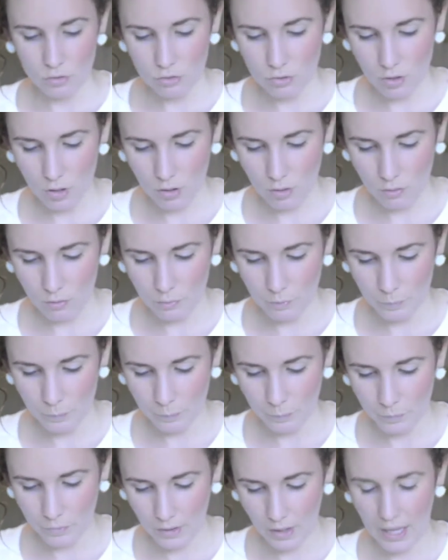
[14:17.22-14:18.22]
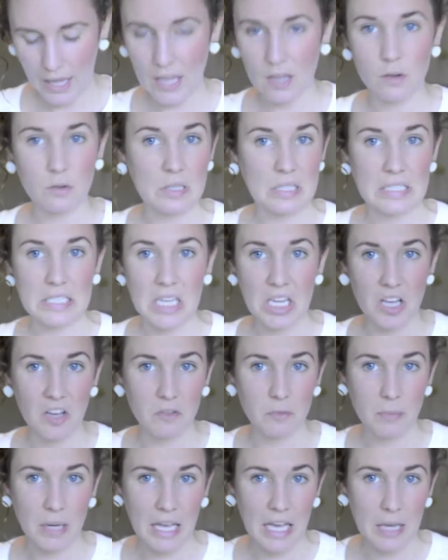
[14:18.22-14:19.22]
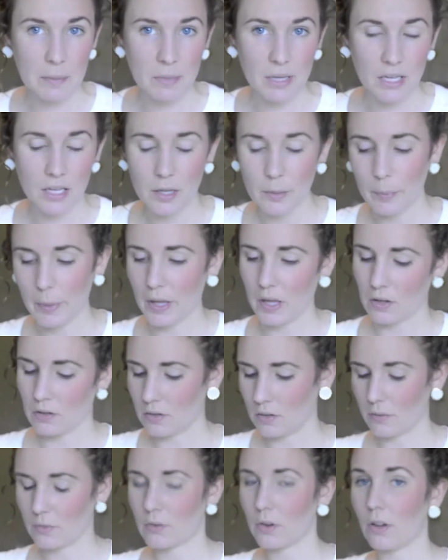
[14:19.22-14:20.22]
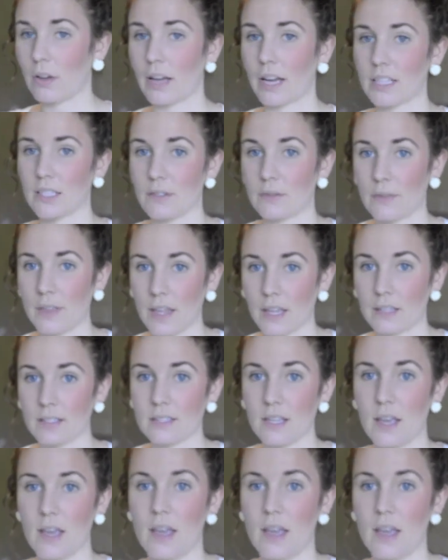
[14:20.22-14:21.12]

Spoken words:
So I use it to take off my eye makeup. I use it for all kinds of things.